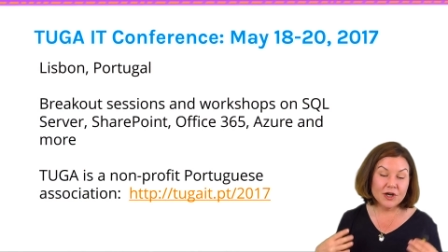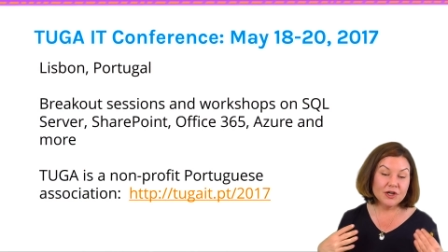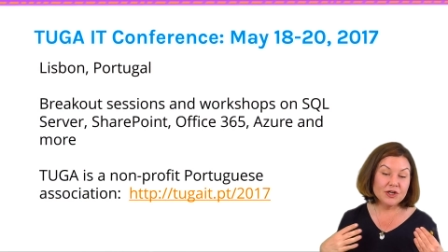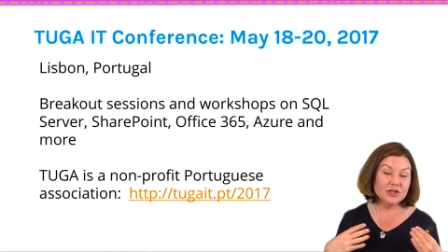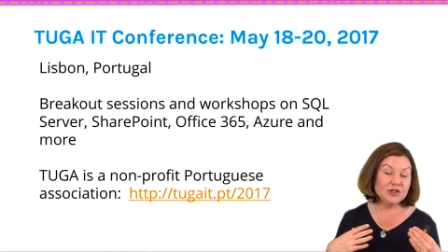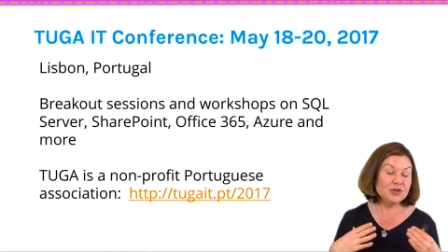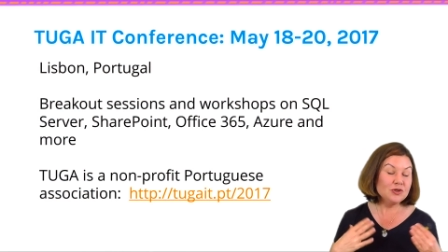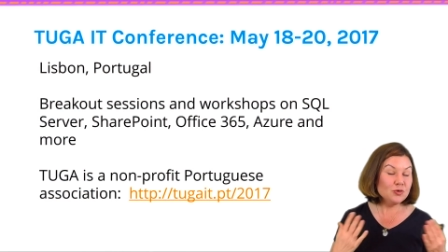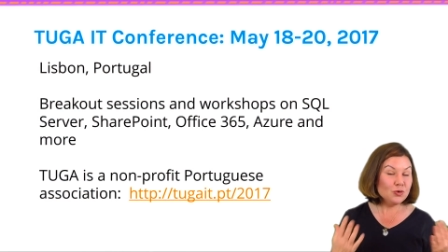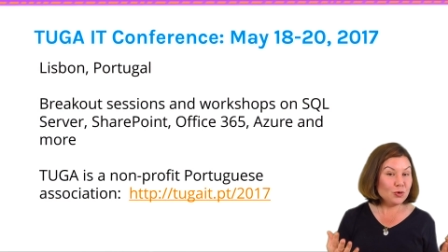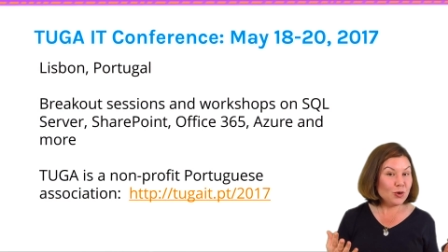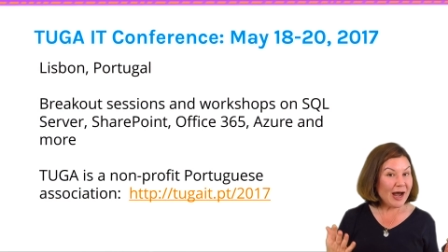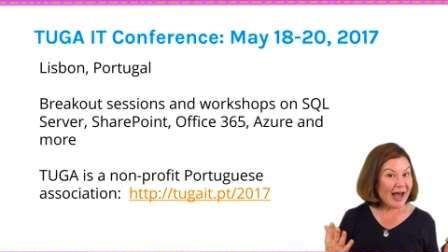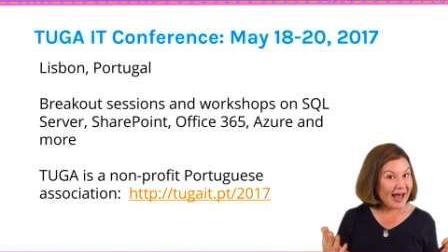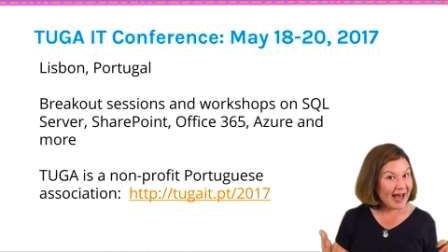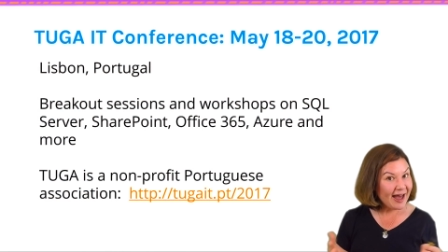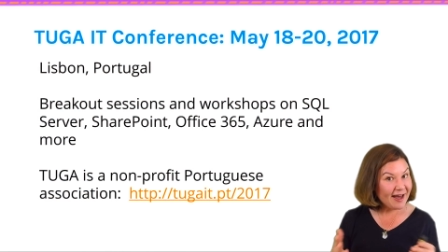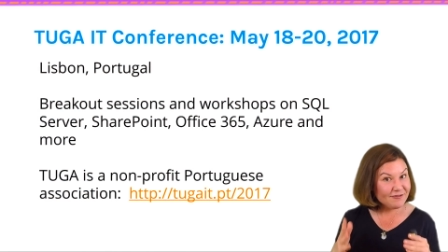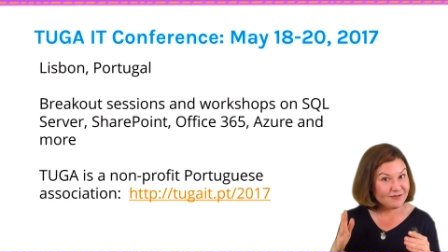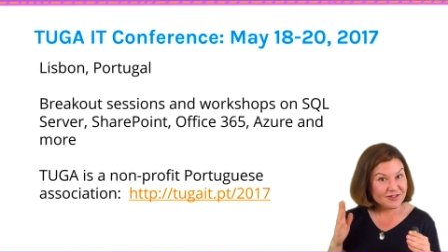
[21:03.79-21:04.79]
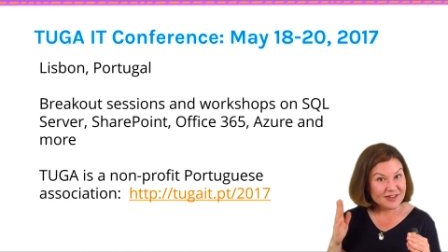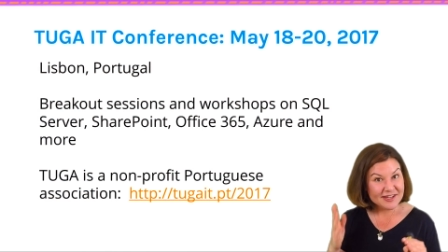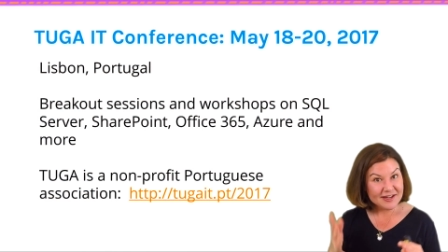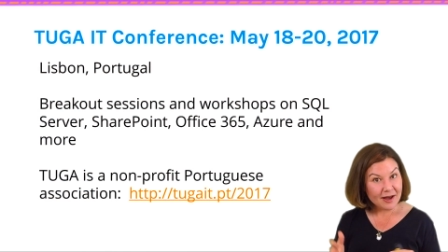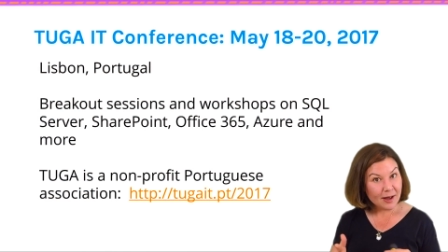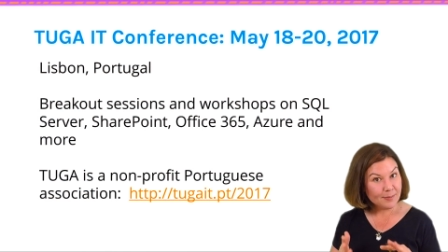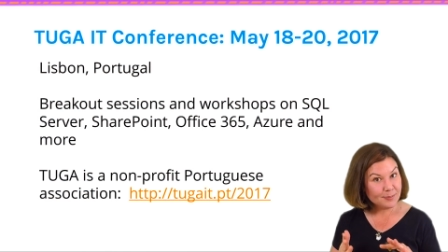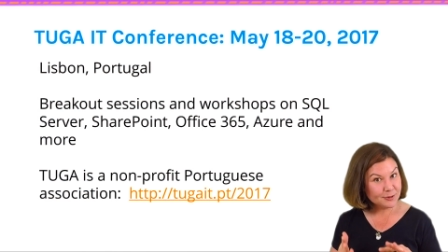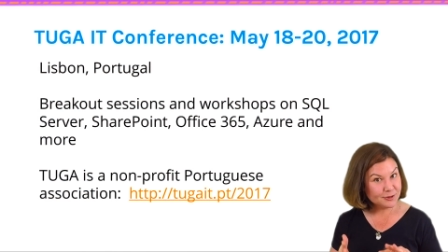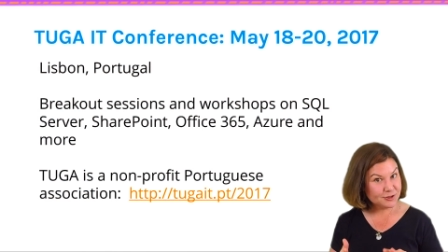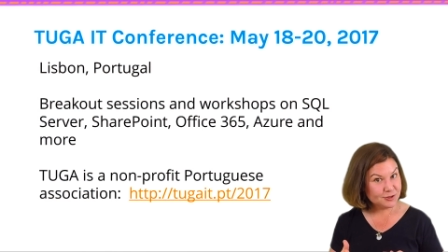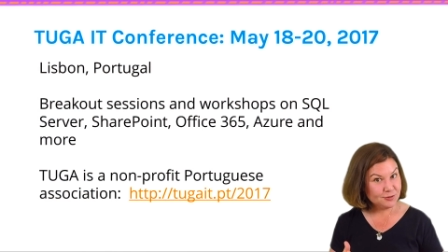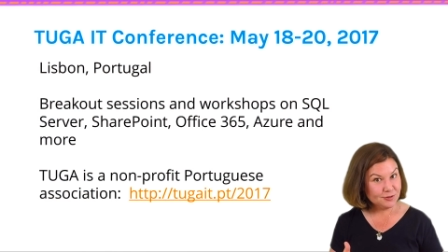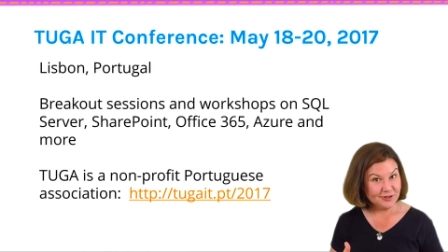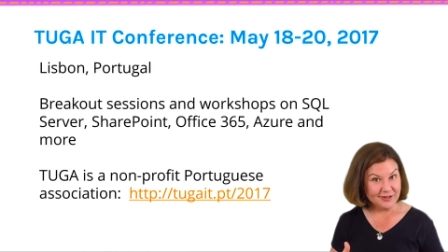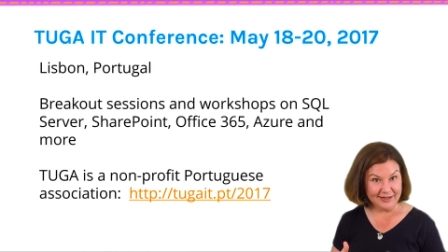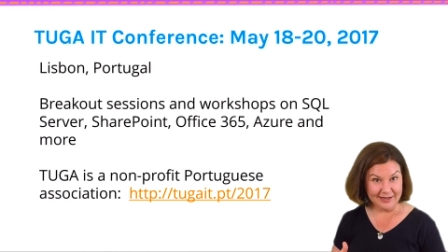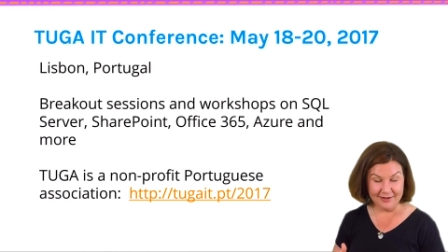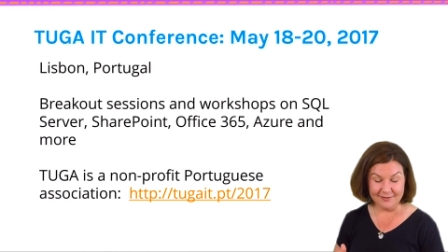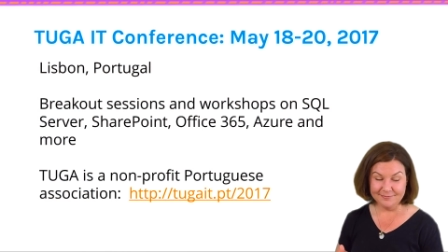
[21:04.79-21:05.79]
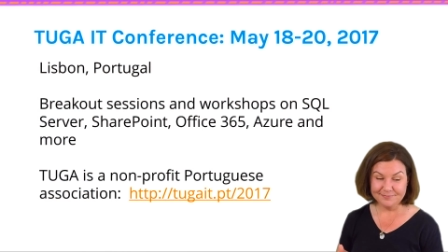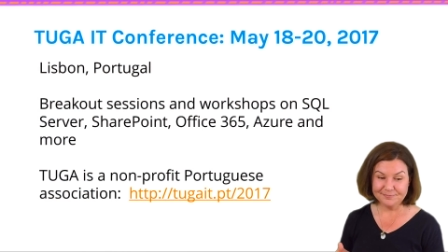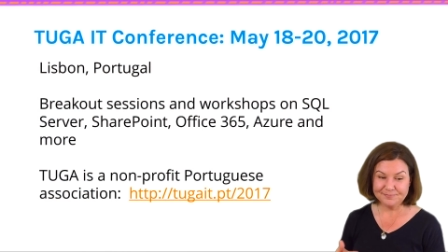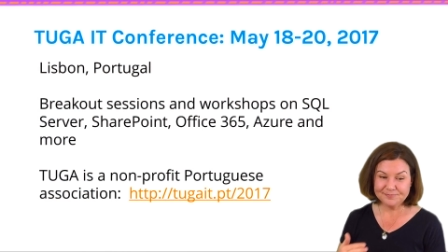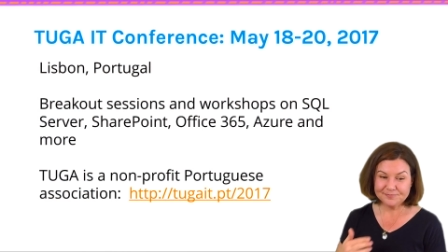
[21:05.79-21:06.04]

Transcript: You have the opportunity.